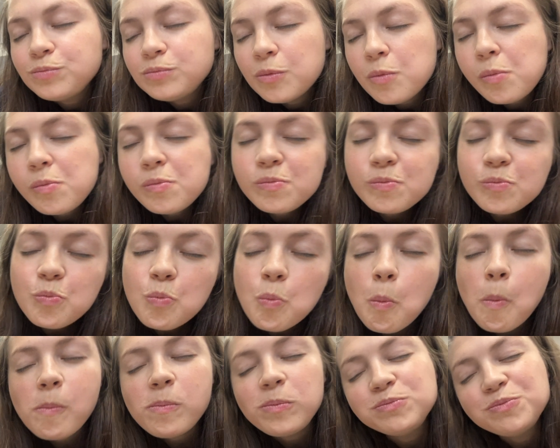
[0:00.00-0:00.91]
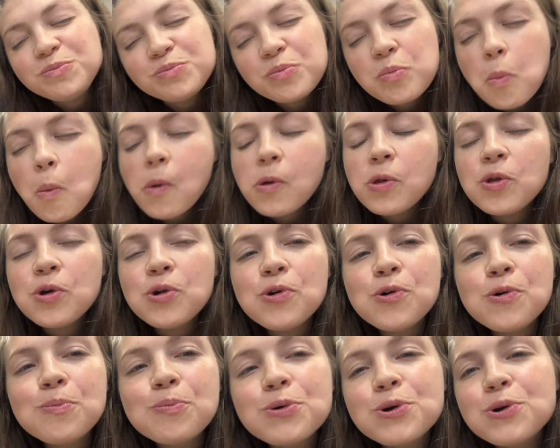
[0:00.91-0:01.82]
Mm -mm, mm.
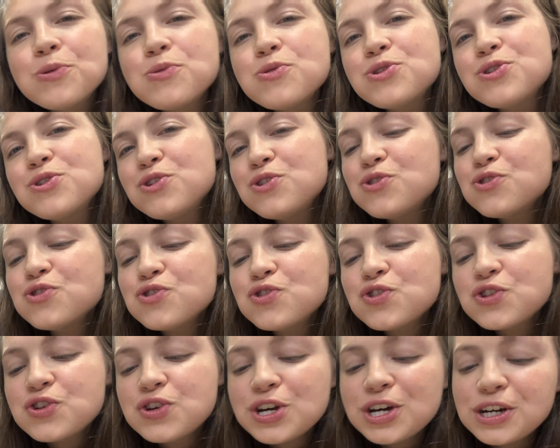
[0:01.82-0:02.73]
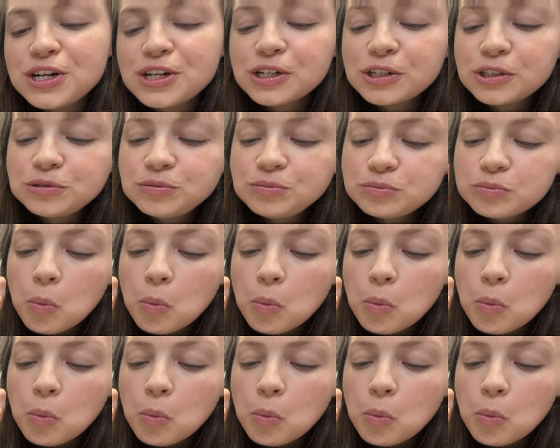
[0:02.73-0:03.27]
Little protein snack.